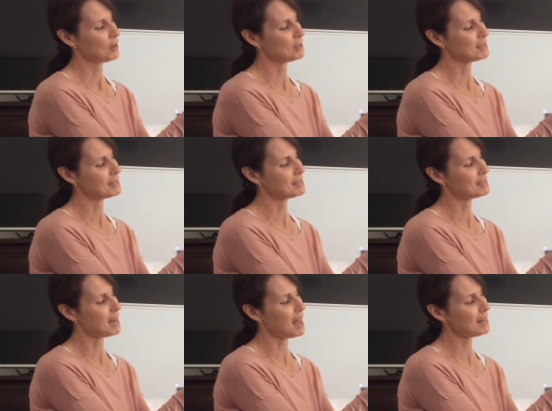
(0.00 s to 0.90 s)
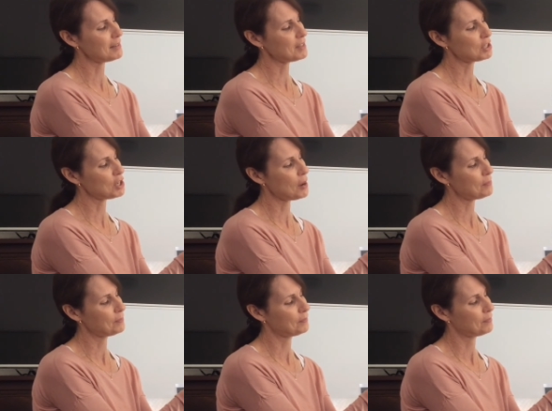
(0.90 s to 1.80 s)
going to start at the top.
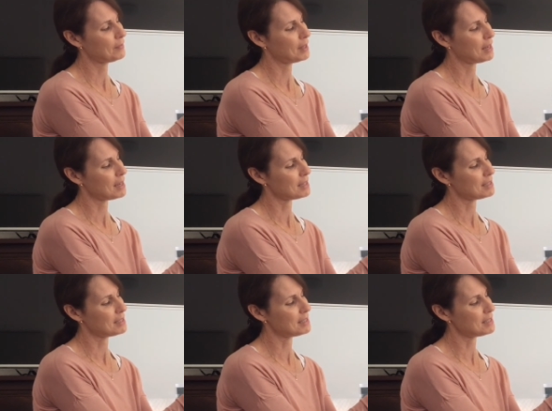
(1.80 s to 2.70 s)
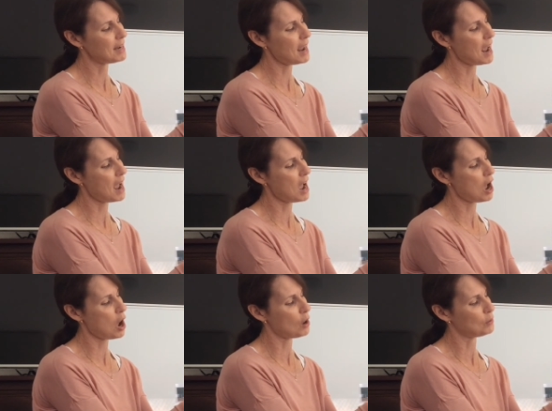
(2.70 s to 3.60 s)

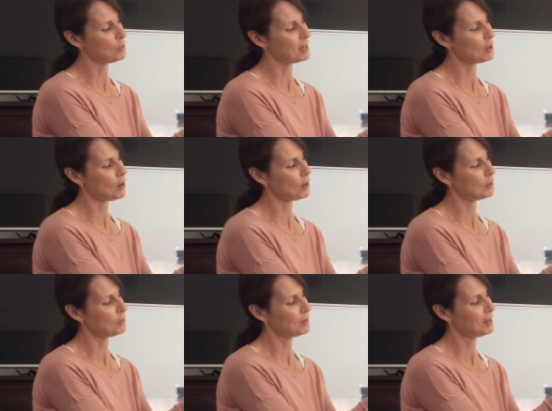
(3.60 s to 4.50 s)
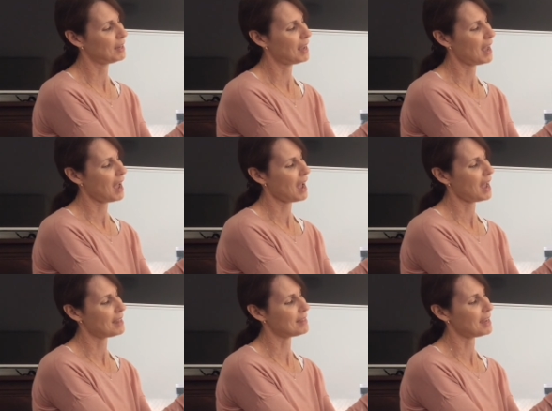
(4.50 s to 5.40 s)
Down we go.
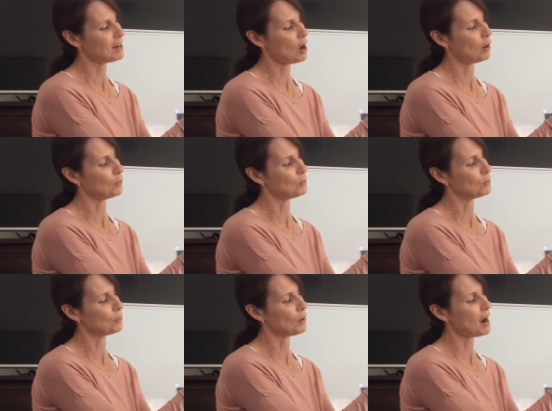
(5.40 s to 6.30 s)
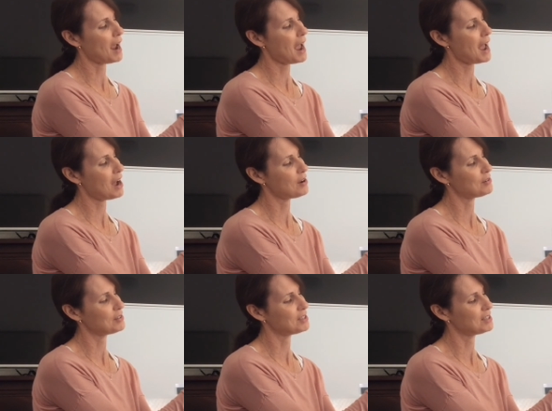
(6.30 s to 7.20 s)
And then
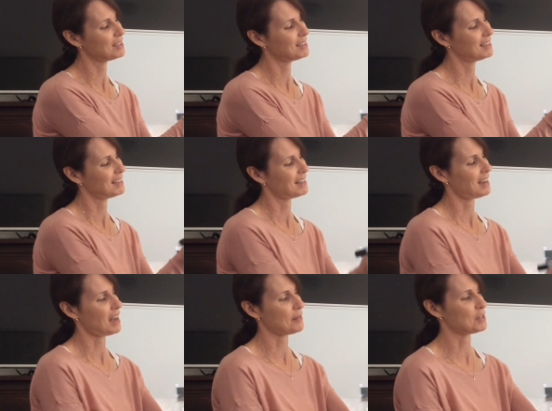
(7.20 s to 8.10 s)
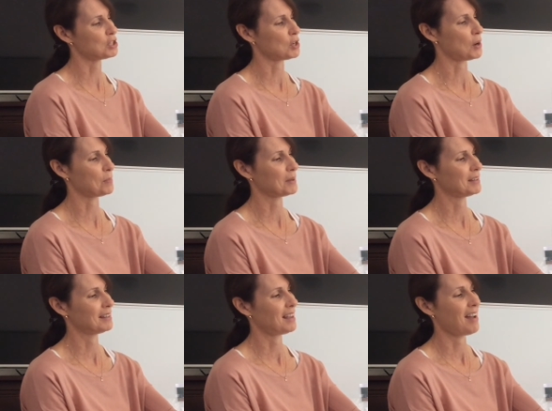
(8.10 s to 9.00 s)
around at the top.
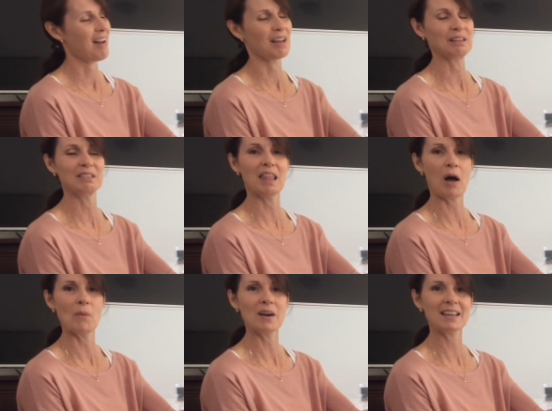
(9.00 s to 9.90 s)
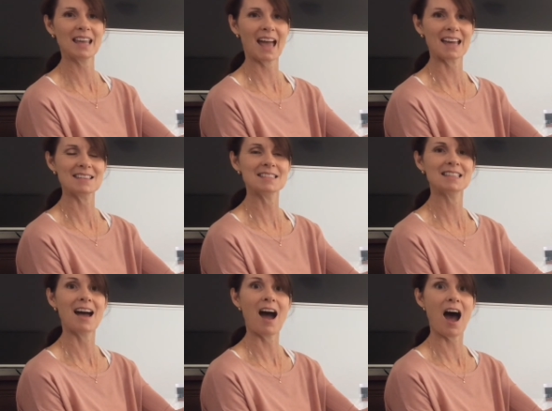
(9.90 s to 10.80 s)
Lowercase
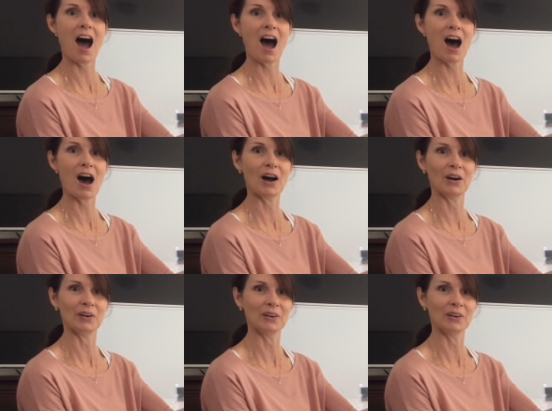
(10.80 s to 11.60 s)
r.